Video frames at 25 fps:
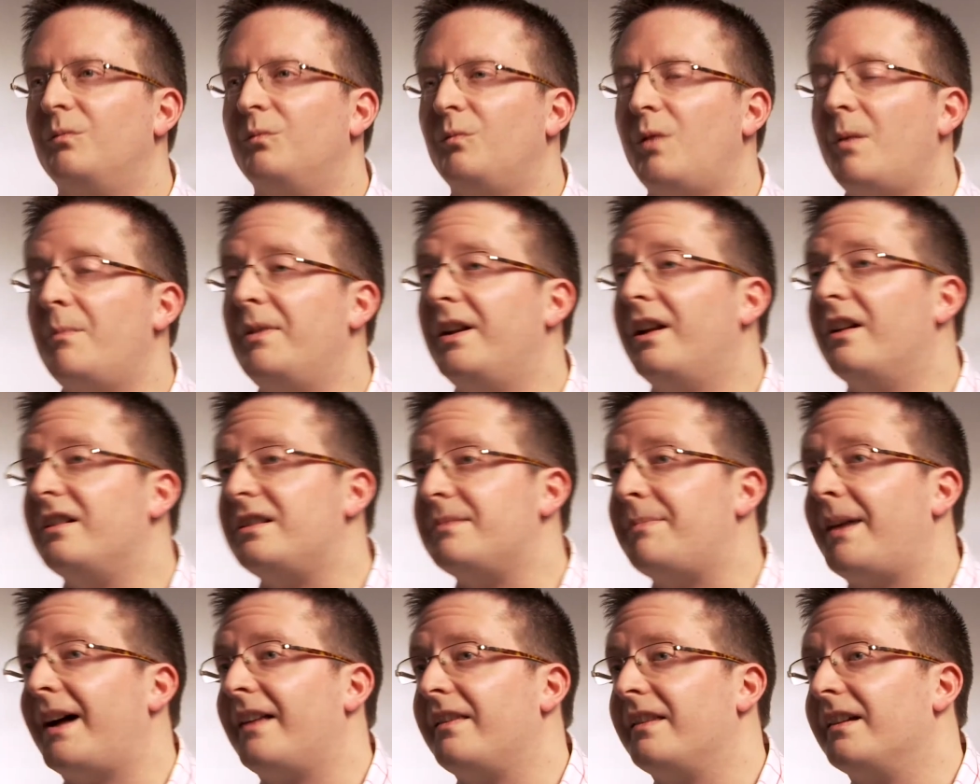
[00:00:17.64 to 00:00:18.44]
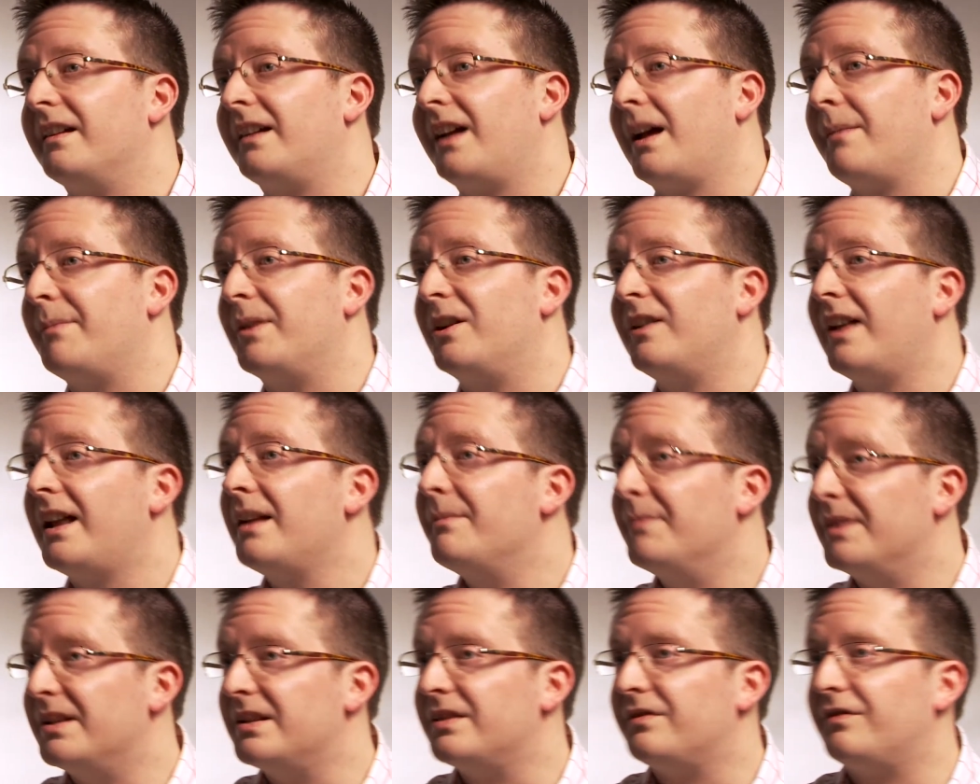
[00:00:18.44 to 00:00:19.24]
When we learnt about the chemical
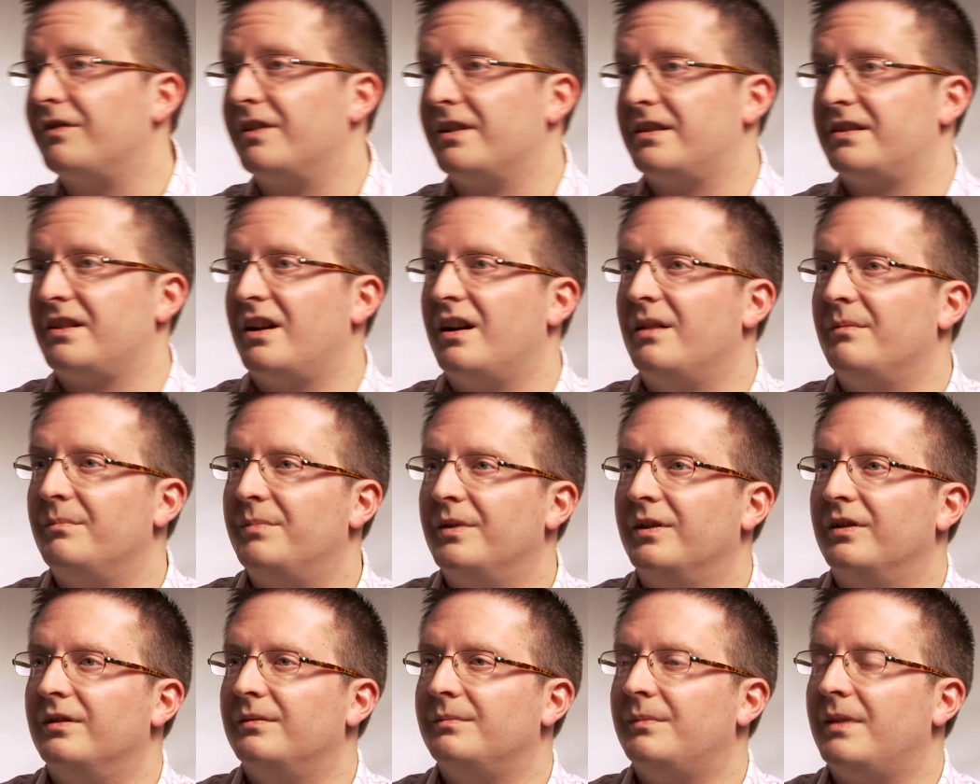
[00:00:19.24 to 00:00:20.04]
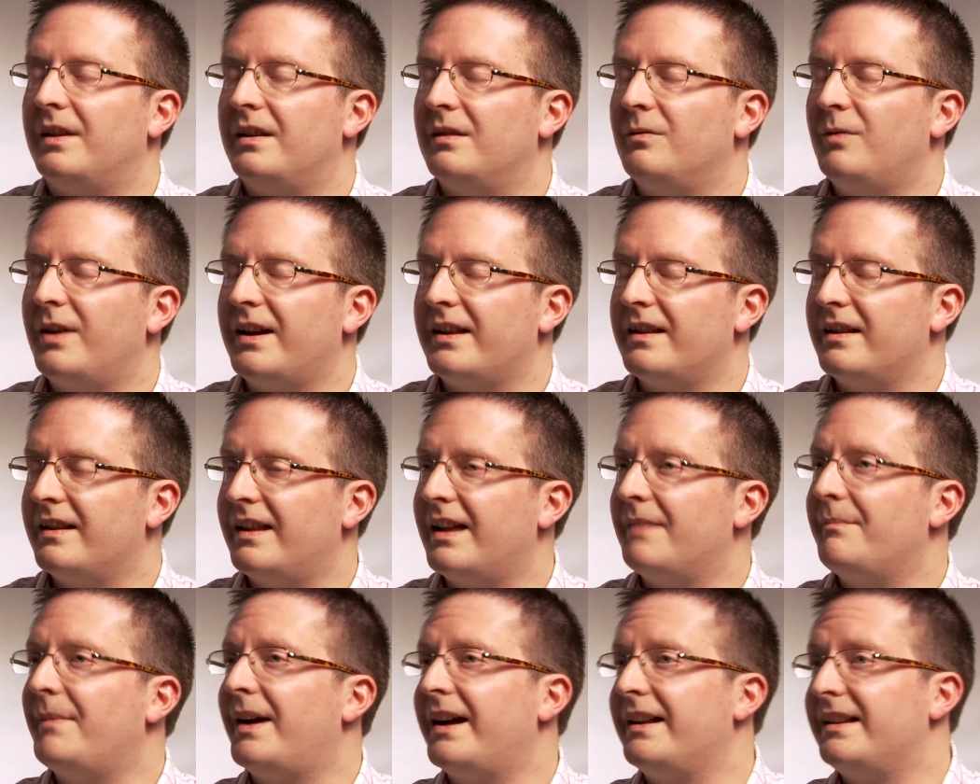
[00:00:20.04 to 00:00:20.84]
elements, for example, and the way
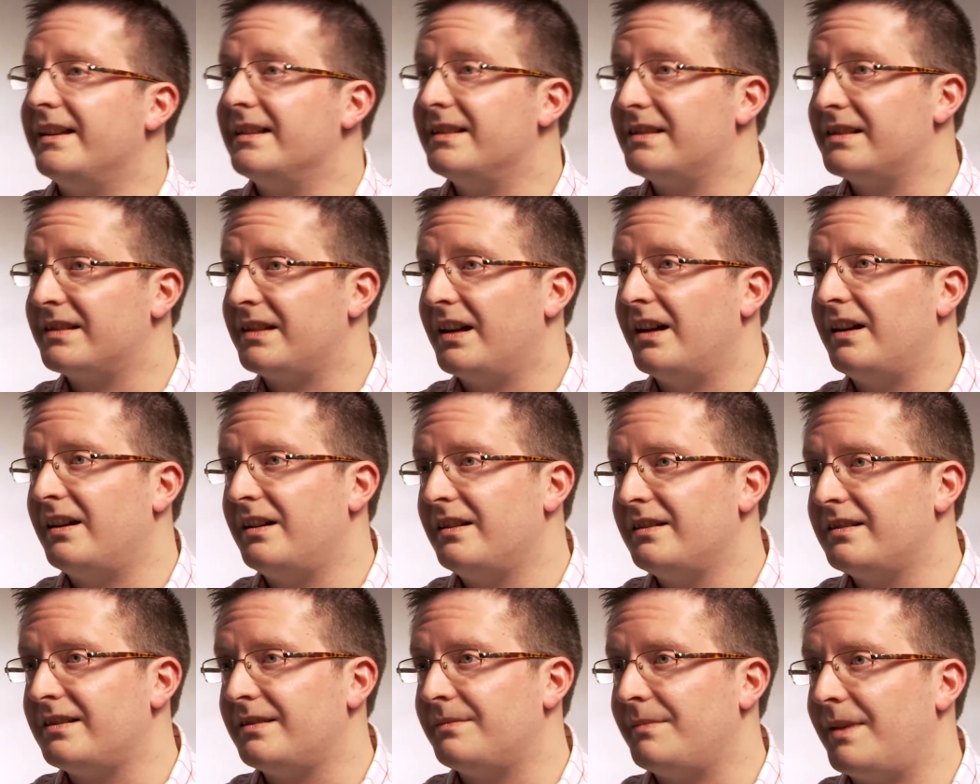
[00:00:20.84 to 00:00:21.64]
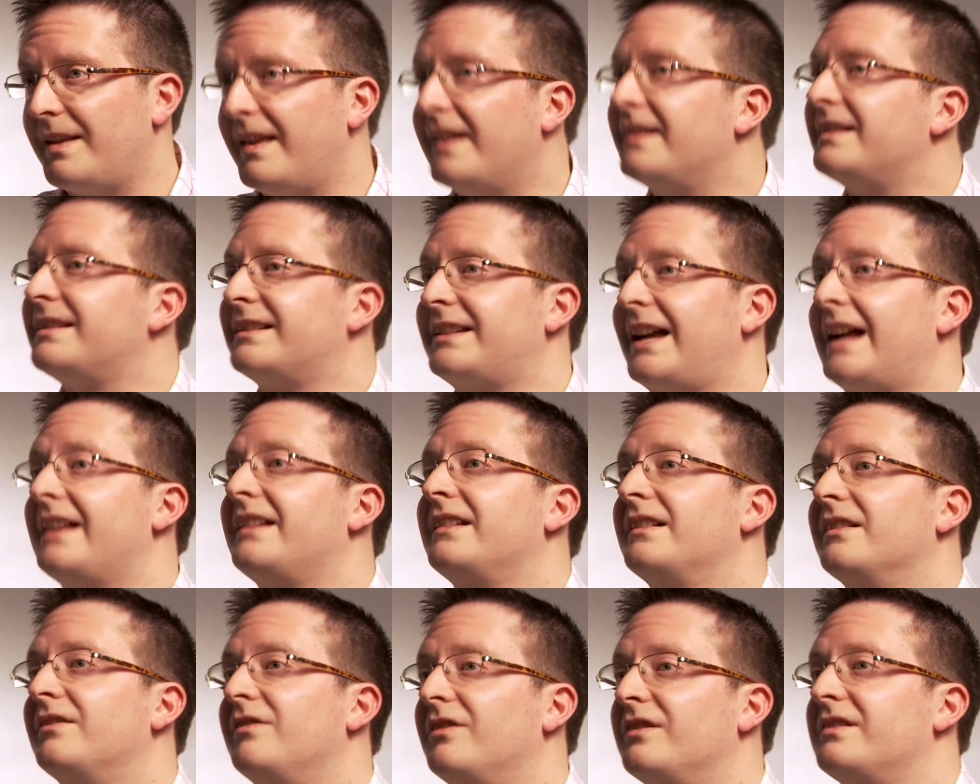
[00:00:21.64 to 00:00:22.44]
that they're made in stars and then
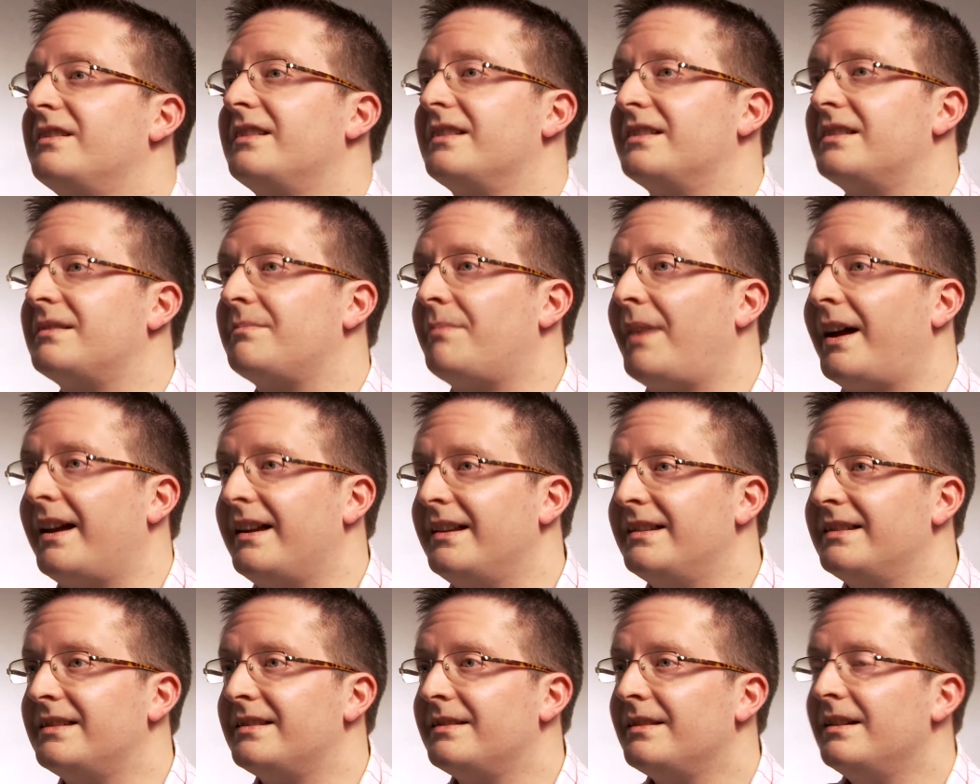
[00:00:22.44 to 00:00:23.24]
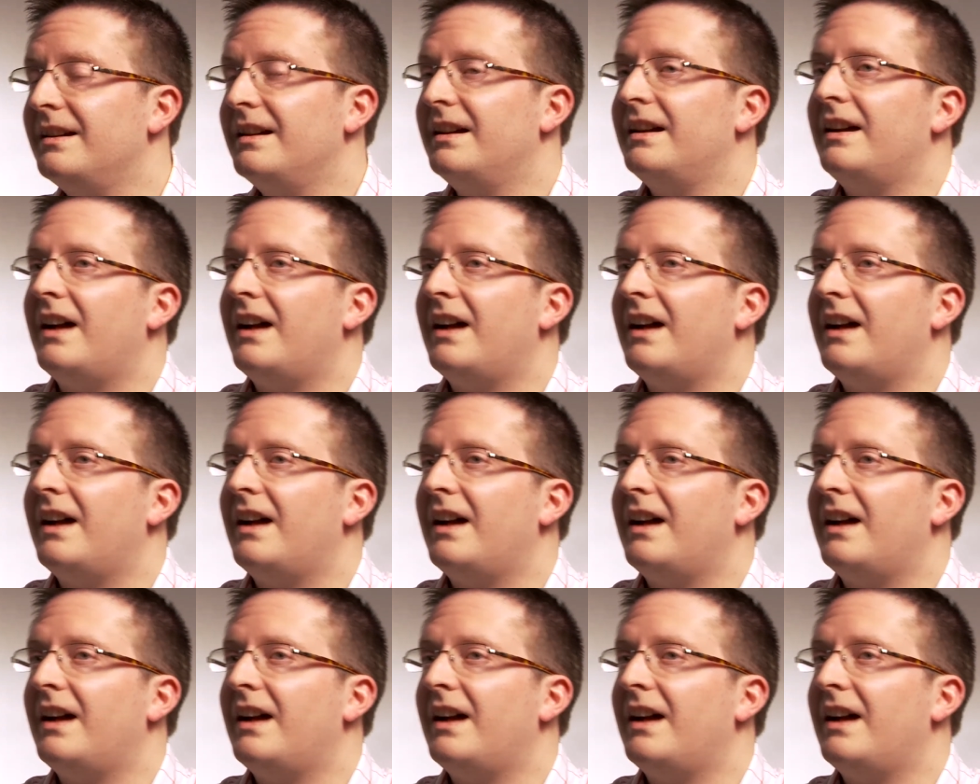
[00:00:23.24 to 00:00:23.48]
scattered across the space,